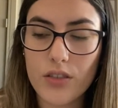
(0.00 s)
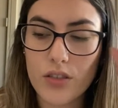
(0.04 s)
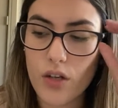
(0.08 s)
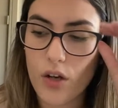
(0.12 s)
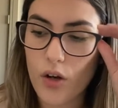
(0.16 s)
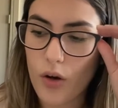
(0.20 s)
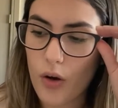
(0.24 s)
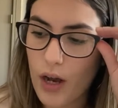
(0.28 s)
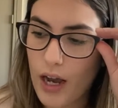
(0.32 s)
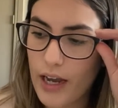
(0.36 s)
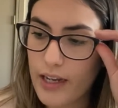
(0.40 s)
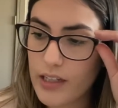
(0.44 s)

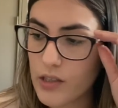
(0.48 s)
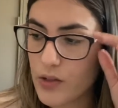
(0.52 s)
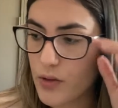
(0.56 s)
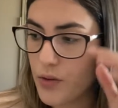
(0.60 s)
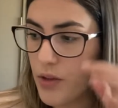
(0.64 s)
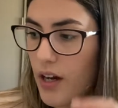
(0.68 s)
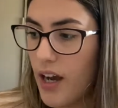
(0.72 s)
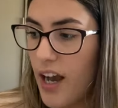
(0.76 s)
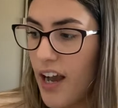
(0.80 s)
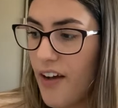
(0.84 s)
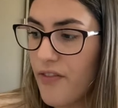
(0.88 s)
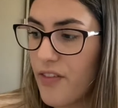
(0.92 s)
so I do
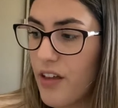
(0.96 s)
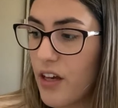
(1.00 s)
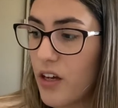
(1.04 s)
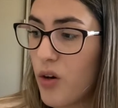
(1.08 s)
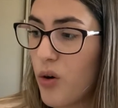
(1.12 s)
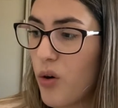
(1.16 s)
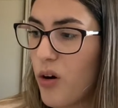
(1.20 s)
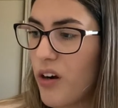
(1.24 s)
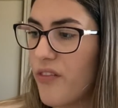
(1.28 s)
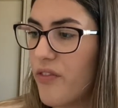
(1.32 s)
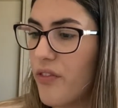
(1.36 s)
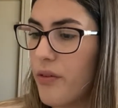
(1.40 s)
have that
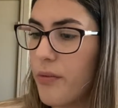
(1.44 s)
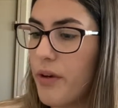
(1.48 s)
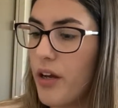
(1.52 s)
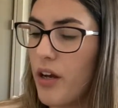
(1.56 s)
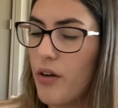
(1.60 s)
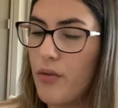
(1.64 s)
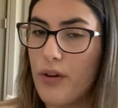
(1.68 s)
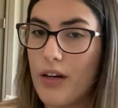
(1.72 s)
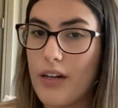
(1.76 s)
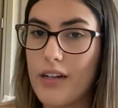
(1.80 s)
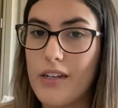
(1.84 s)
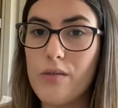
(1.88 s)
going for me
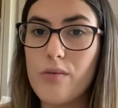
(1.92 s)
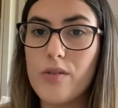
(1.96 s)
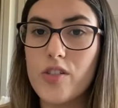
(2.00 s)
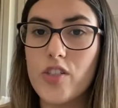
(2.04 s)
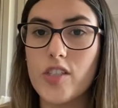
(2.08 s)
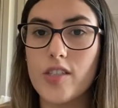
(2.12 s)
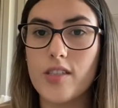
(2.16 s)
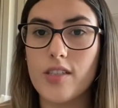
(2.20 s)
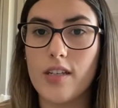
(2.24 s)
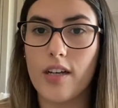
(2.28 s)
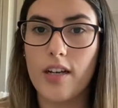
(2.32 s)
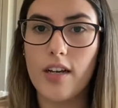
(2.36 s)
already,
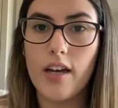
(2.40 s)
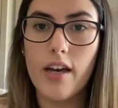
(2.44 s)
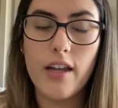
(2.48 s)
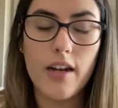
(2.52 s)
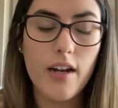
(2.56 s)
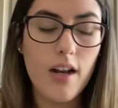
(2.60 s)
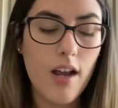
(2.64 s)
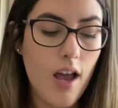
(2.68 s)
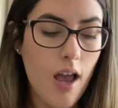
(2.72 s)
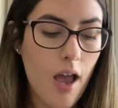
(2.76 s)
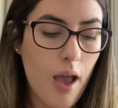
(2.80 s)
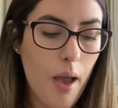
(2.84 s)
which is
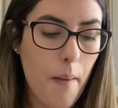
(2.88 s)
good.